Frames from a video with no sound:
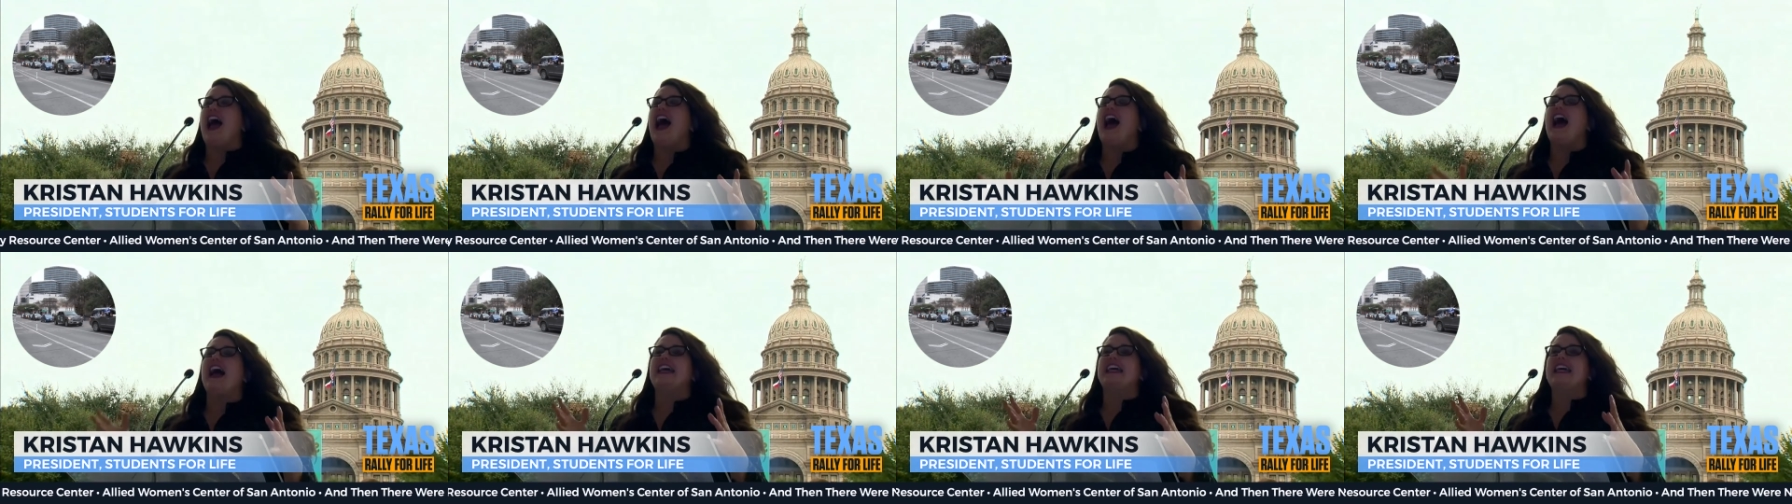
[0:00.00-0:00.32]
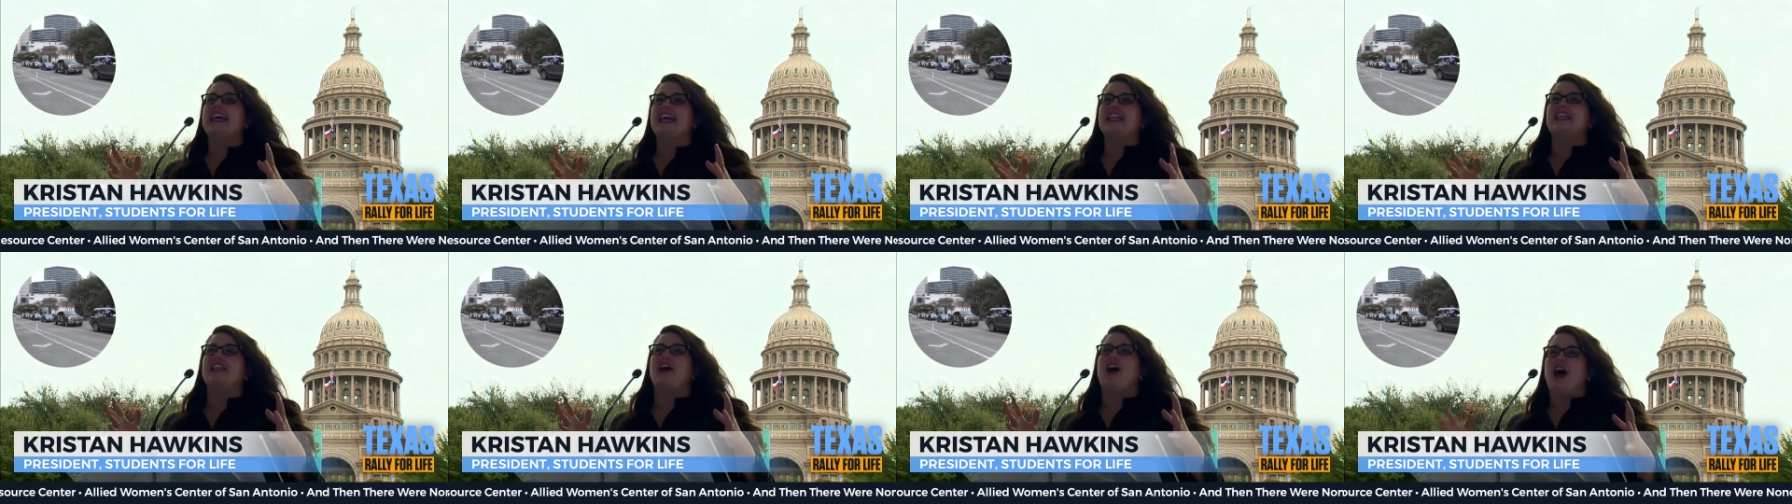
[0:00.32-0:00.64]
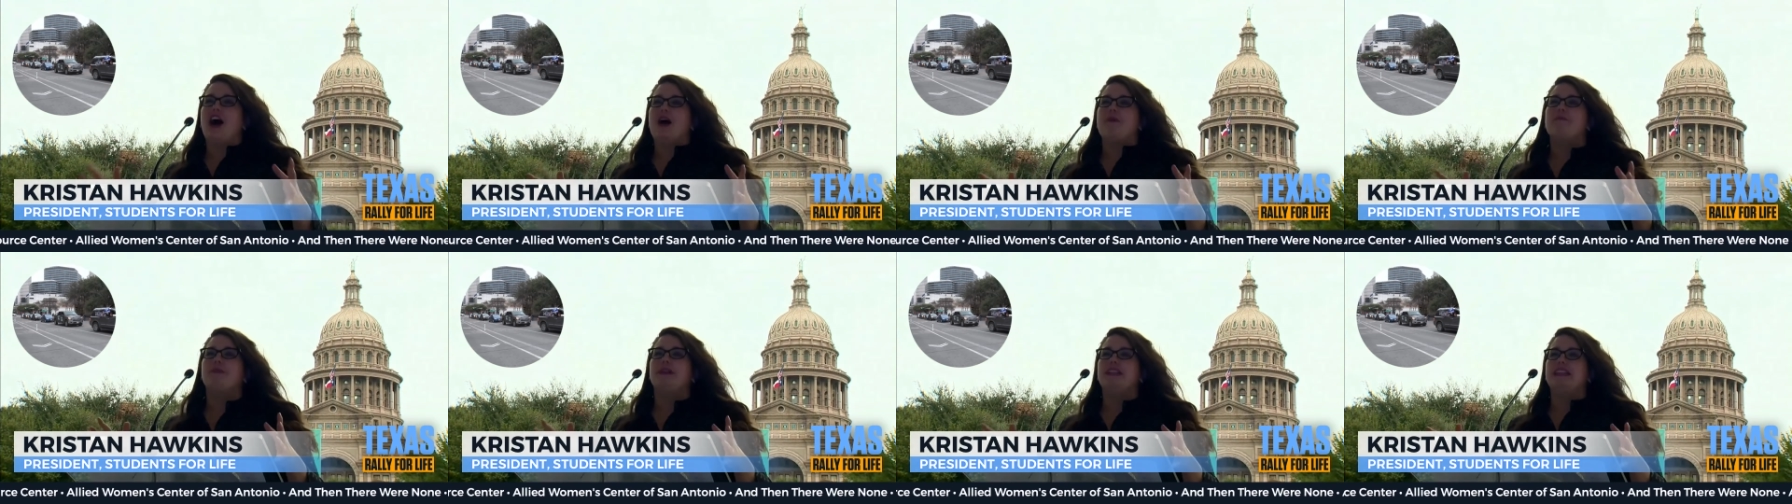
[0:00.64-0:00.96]
I
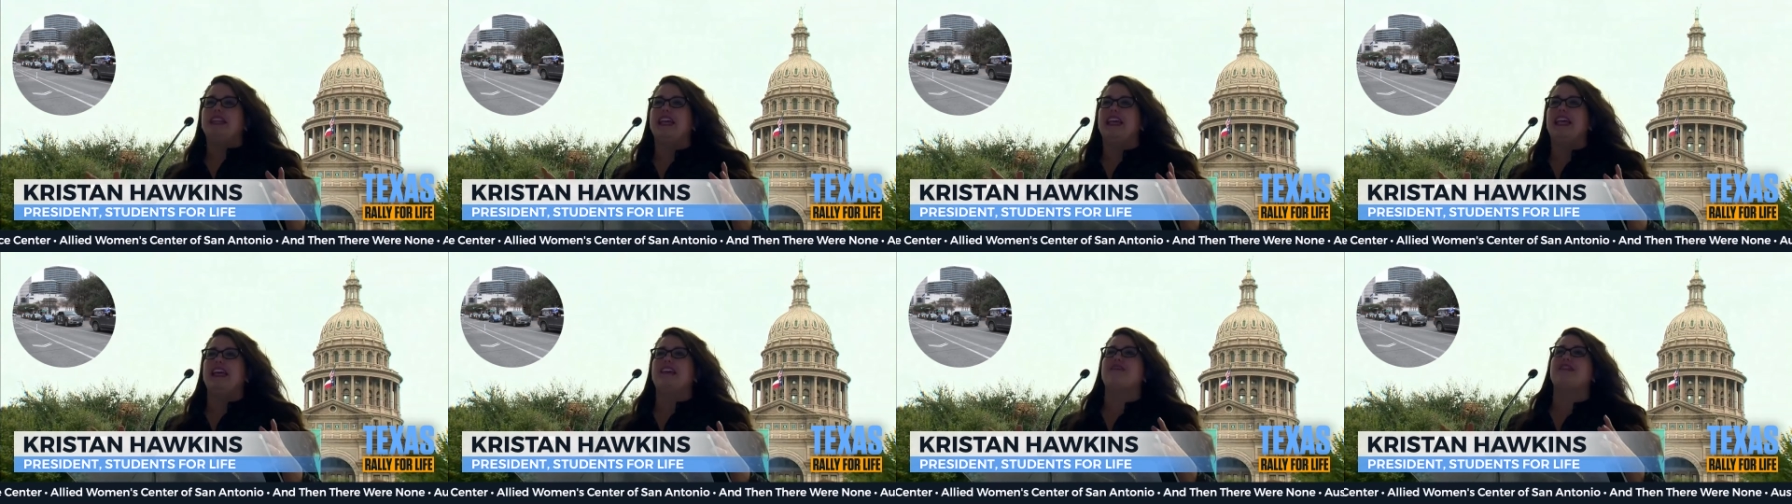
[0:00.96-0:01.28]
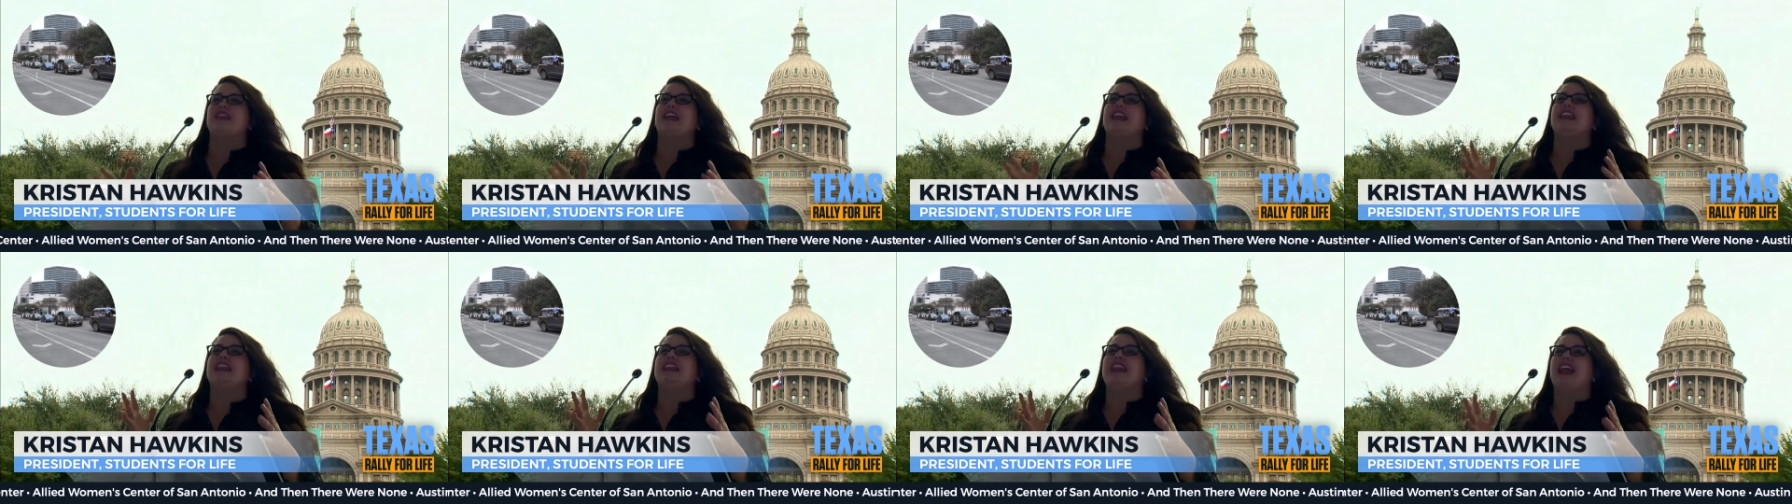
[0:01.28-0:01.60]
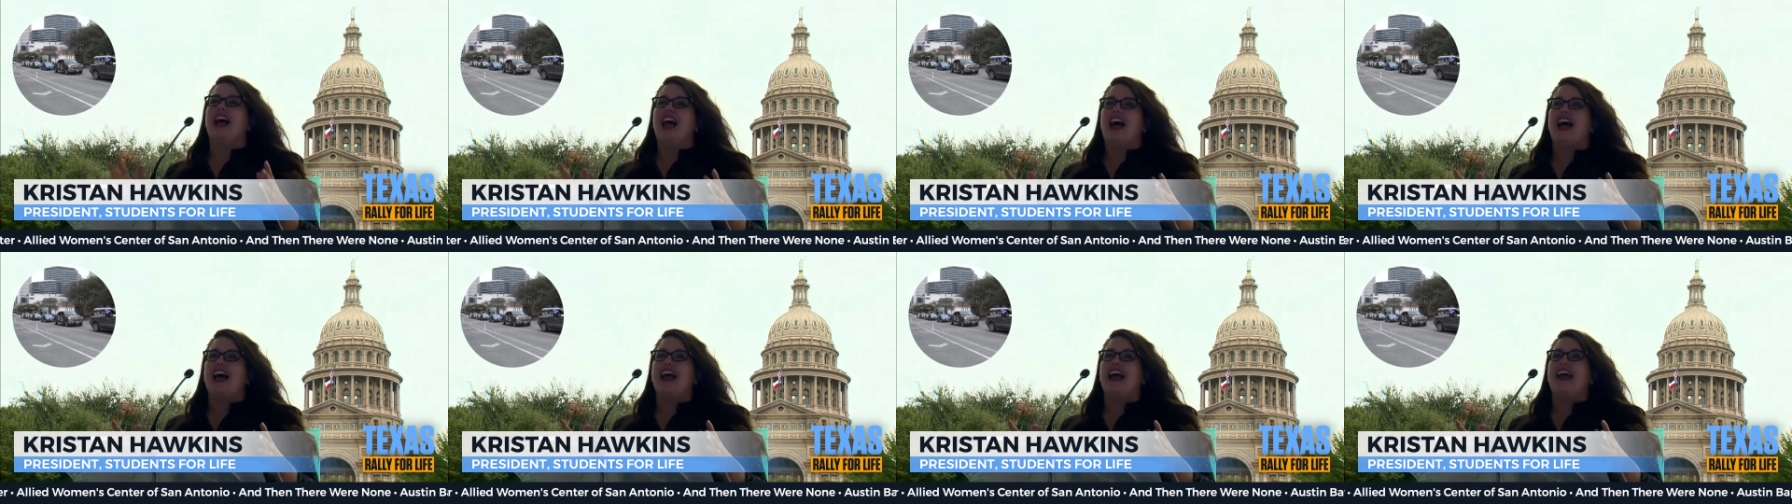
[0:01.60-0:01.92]
cannot believe the
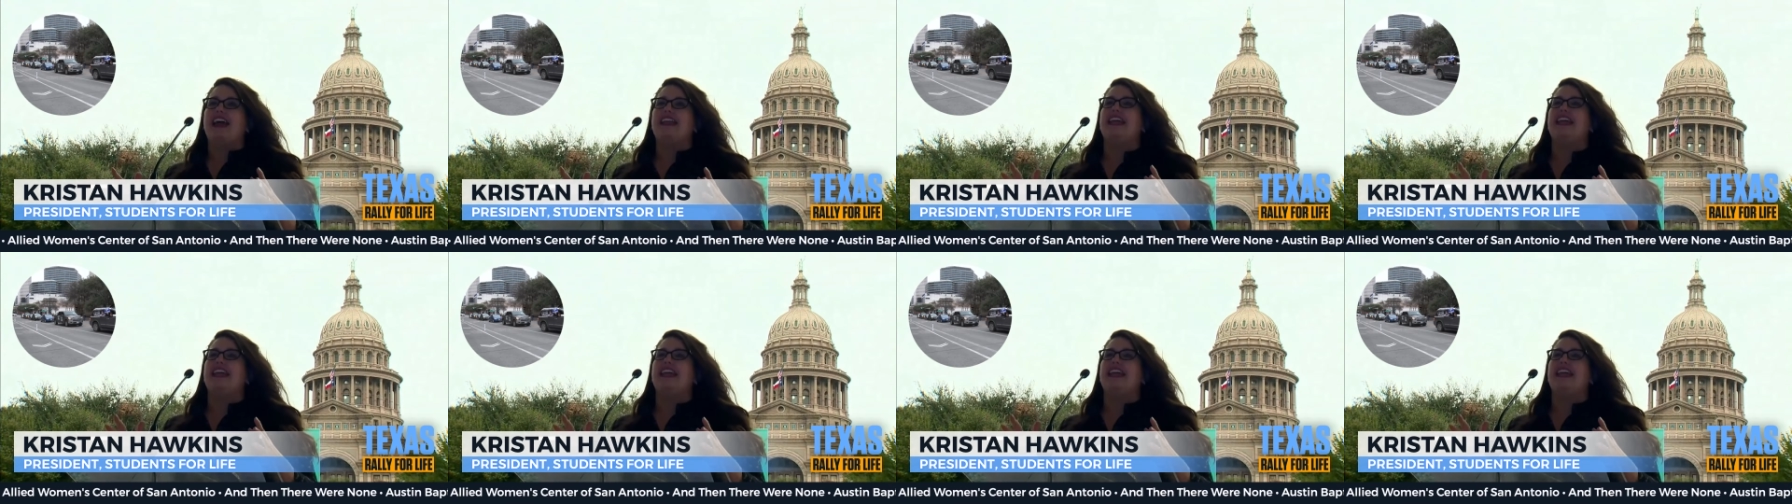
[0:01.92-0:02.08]
line